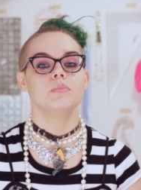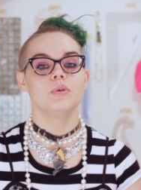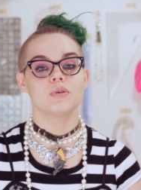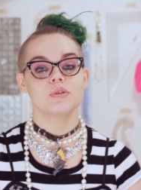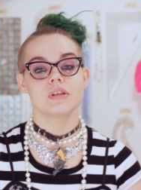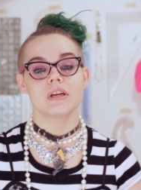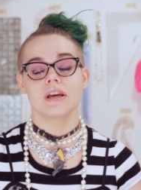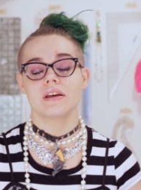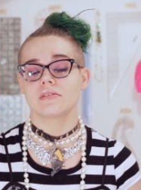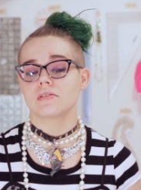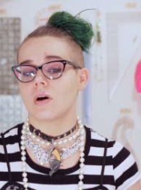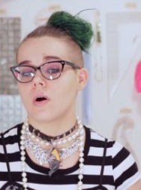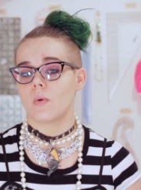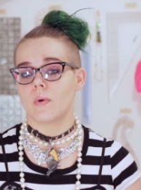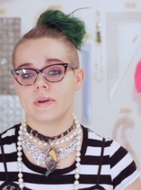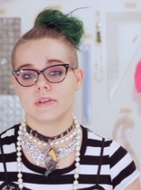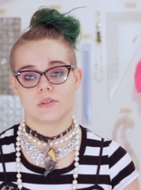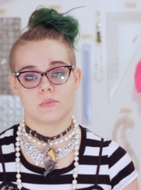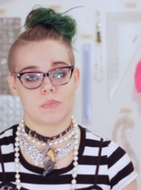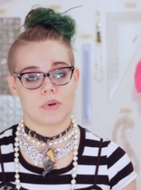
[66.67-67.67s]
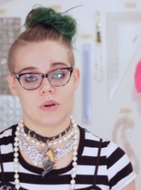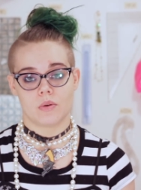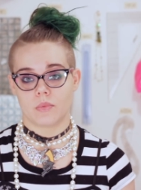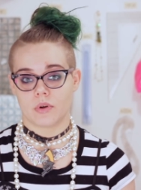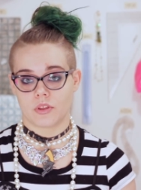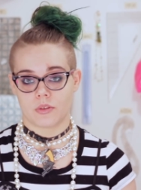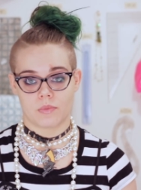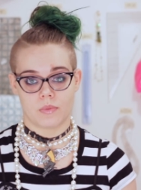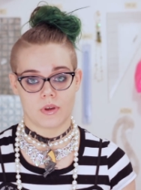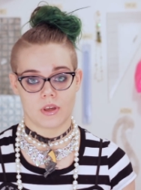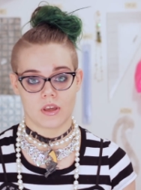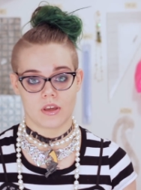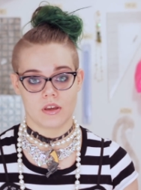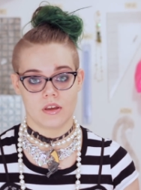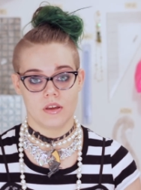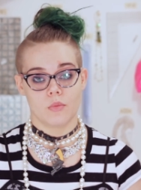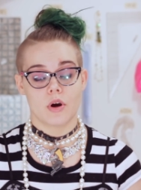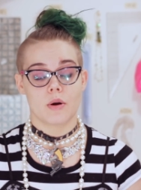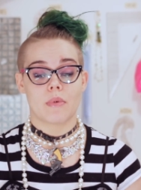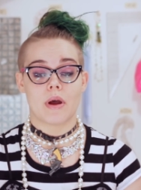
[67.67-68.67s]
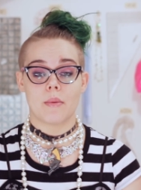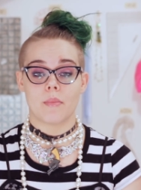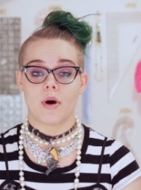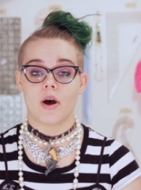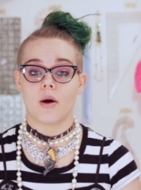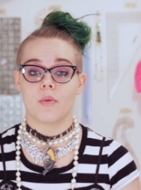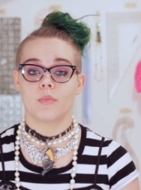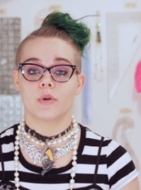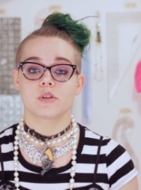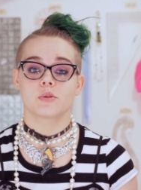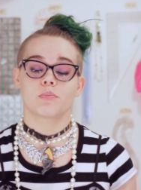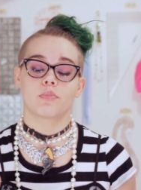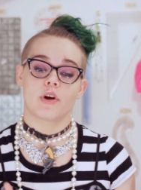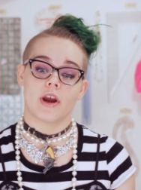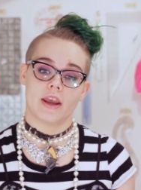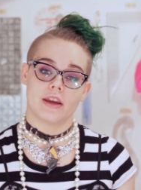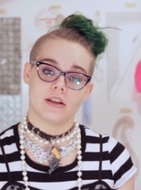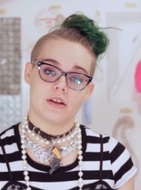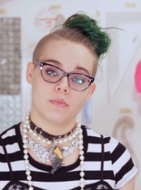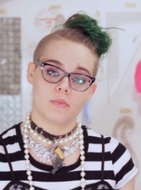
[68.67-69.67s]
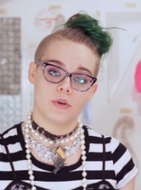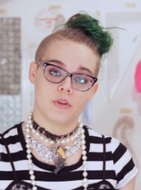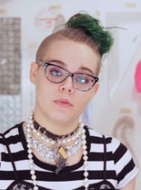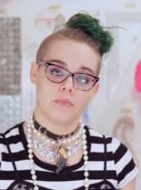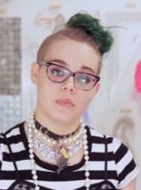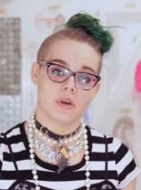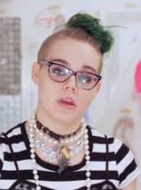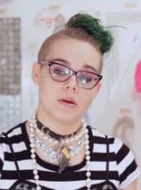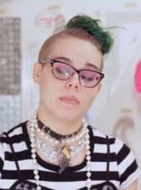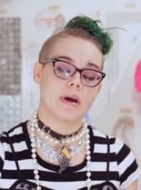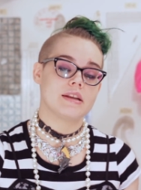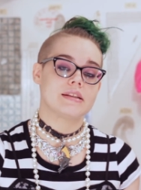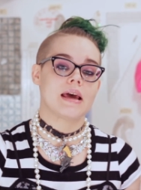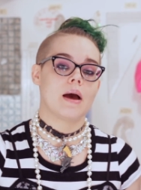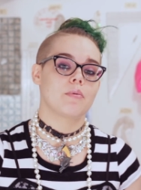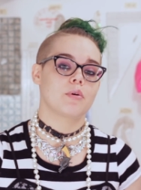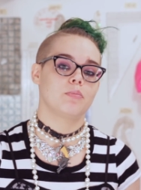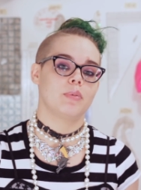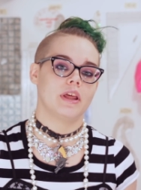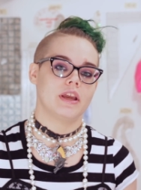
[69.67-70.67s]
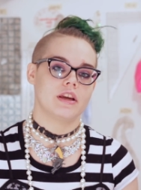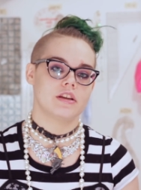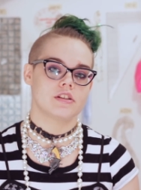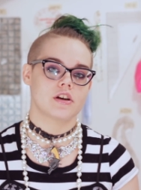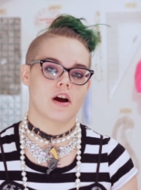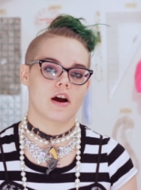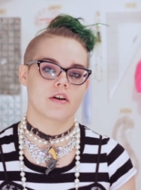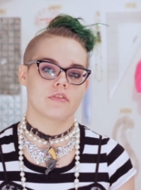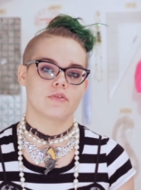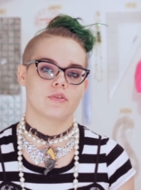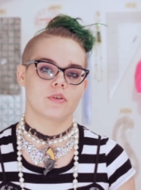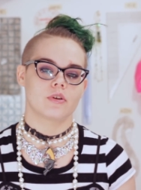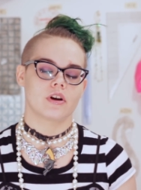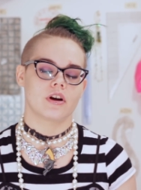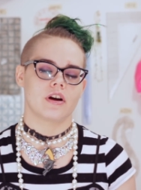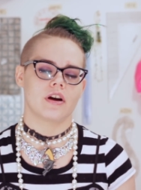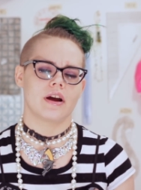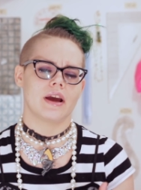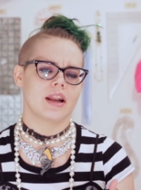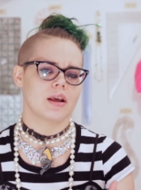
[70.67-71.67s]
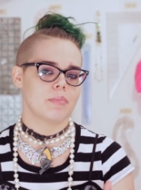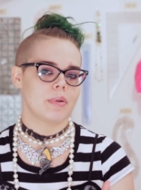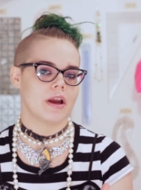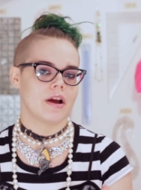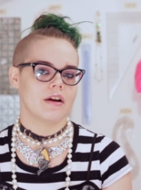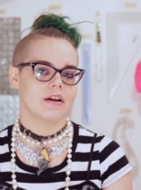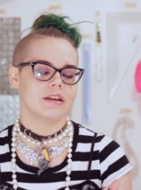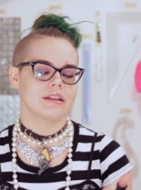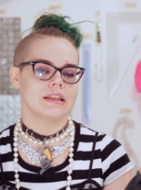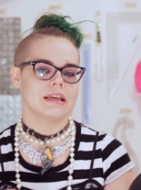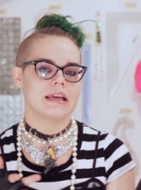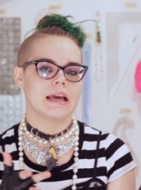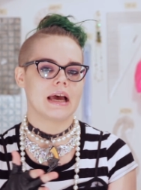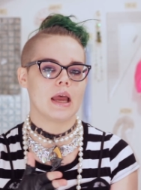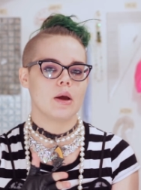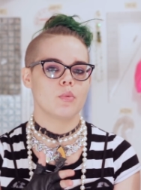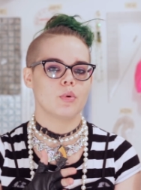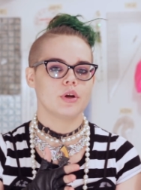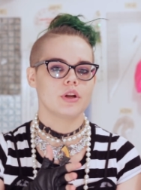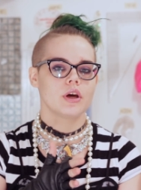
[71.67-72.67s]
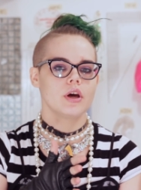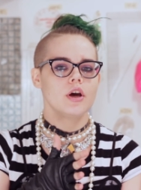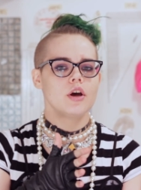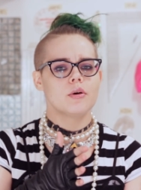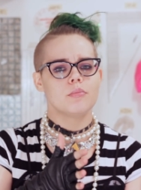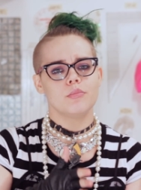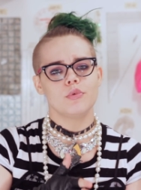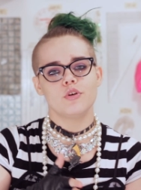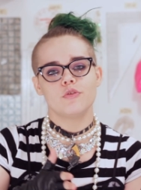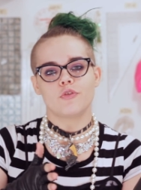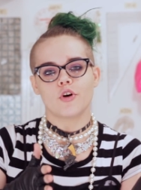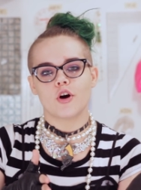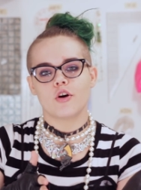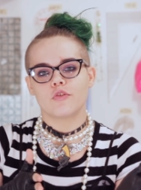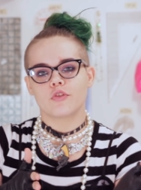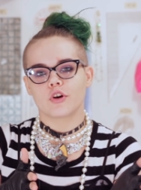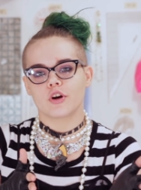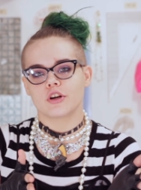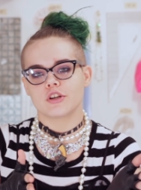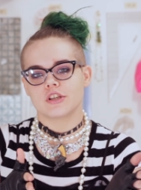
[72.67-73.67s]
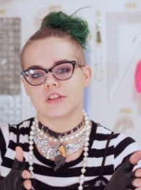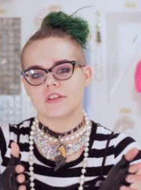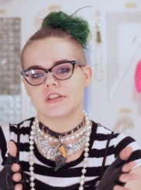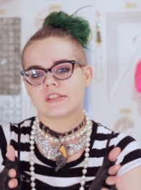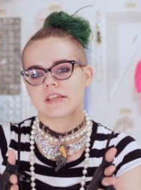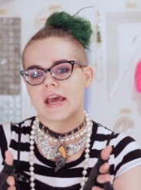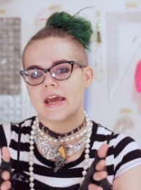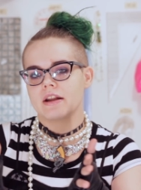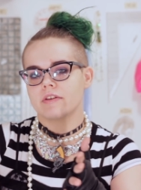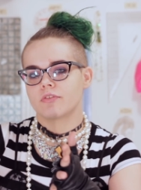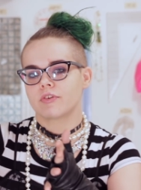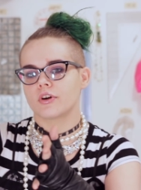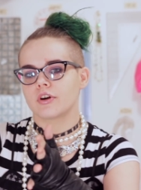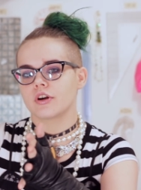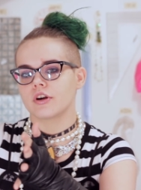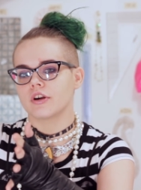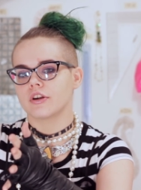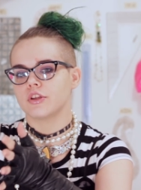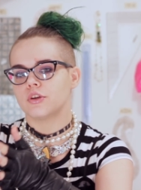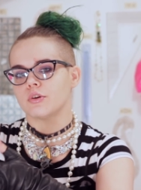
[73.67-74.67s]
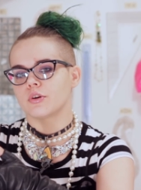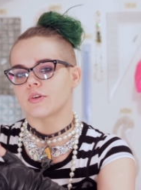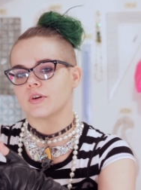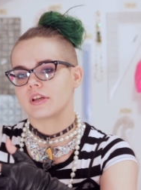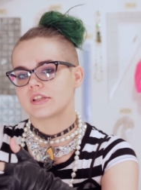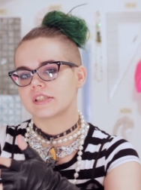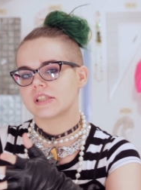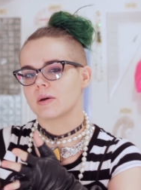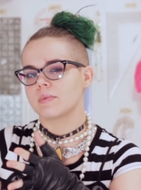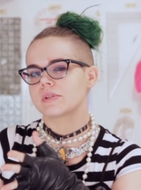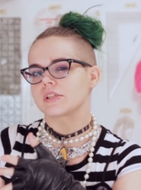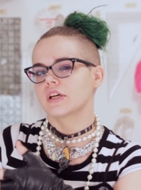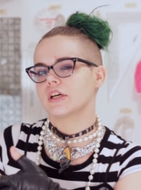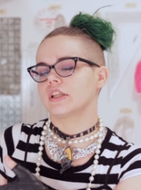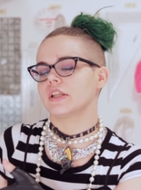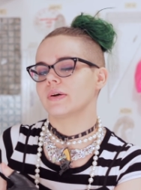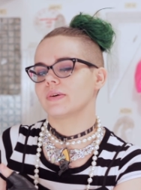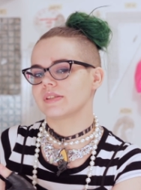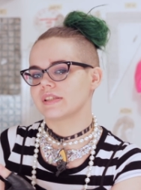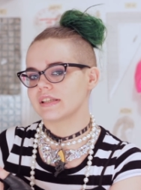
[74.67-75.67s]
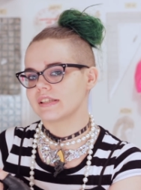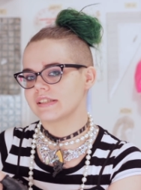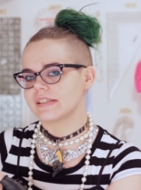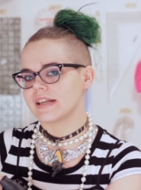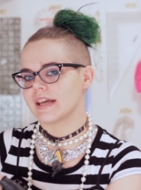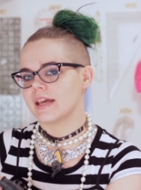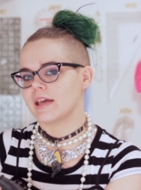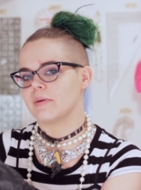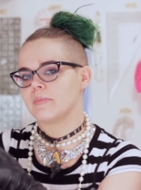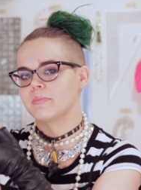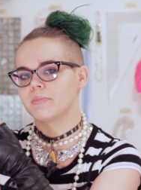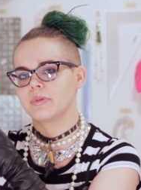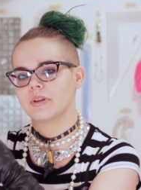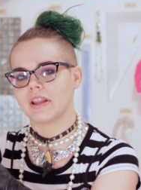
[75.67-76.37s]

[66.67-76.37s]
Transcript: Music has always been with me. When my mom was pregnant with me, my dad would play guitar for her and apparently I would move over to the side of her uterus that was closest to him